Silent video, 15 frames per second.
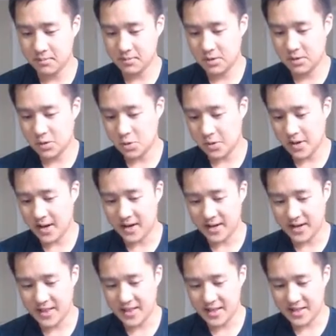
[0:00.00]
to get it.
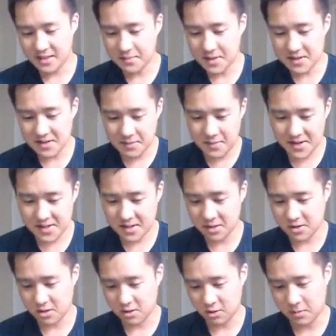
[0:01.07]
And then sometimes eBay
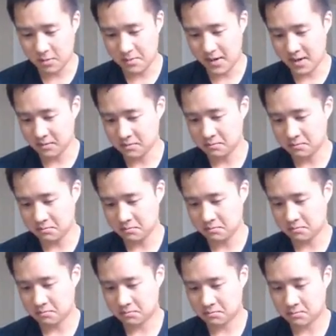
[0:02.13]
sellers are a little bit better.
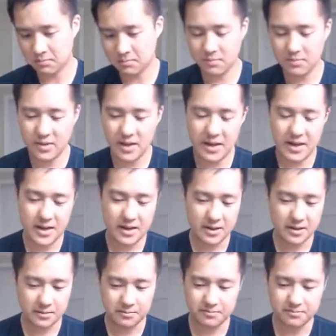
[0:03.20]

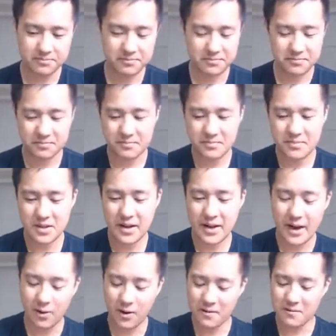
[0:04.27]
Um,
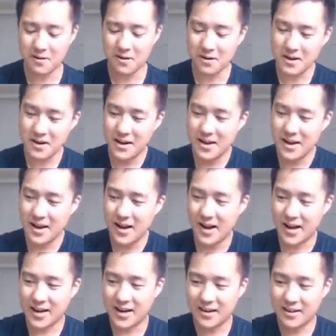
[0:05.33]
However, I
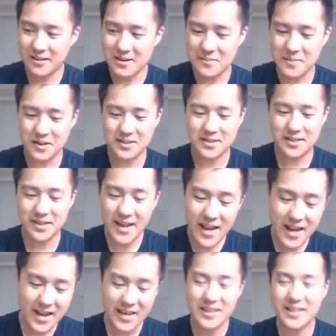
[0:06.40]
got another email
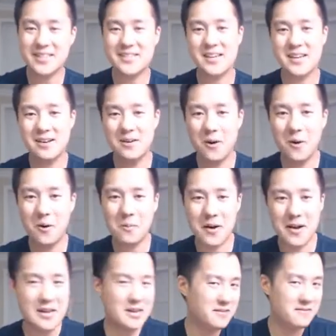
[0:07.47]
today that said, oh, my
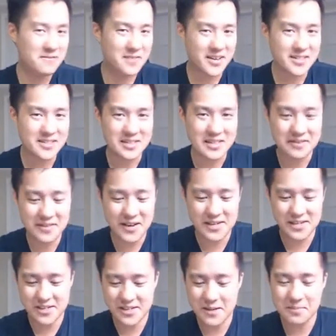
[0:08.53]
Hidden Fate stuff has
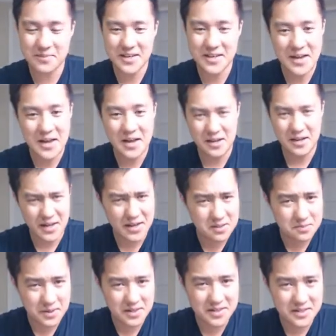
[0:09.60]
shipped.
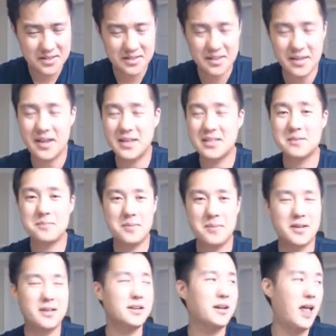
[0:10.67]
expe-
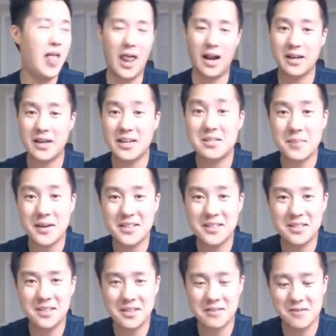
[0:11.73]
uh, expected
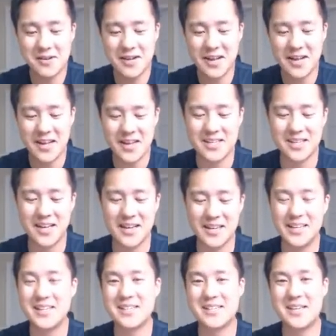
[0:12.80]
delivery date is like
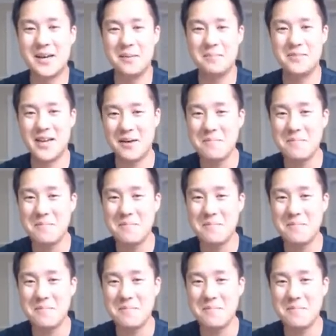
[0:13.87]
September.